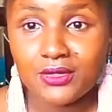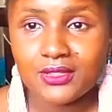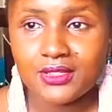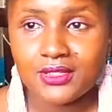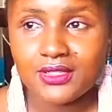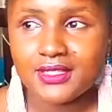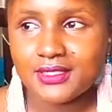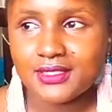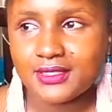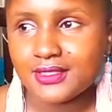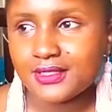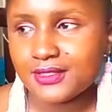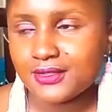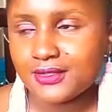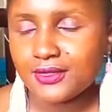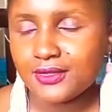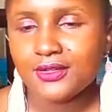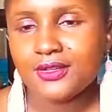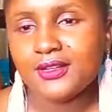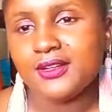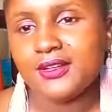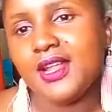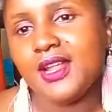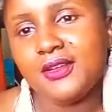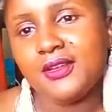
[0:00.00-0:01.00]
is
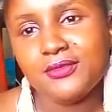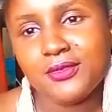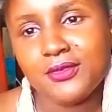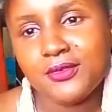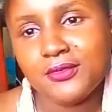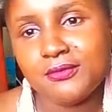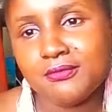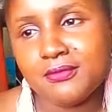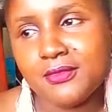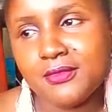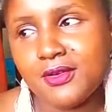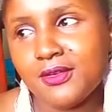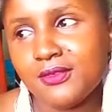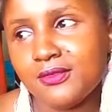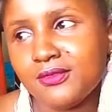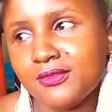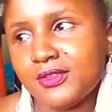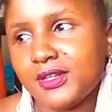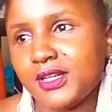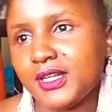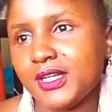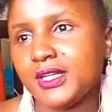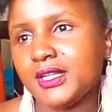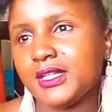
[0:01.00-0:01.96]
called Life of Ray.